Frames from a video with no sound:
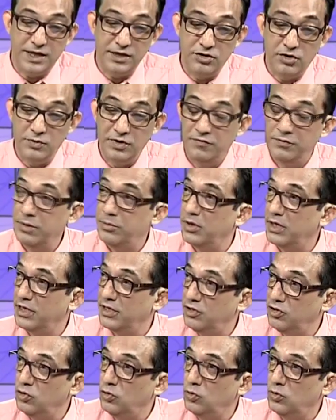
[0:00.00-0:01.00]
God we have people
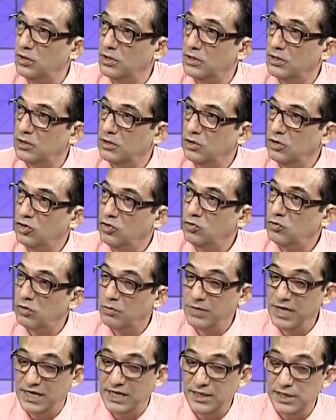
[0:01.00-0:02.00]
like you who are
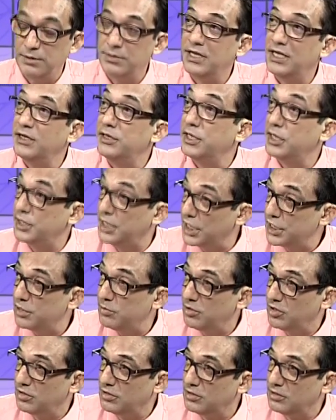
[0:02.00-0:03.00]
making something that is
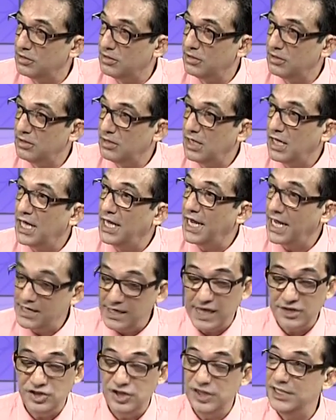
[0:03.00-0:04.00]
accessible. And I can
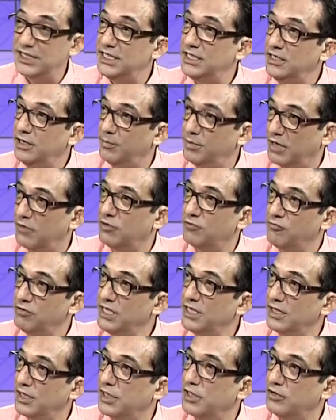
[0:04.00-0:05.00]
actually see a parent
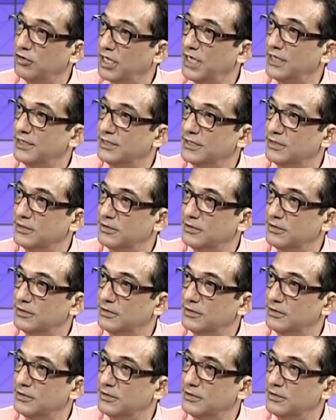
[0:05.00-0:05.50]
reading this to their kids.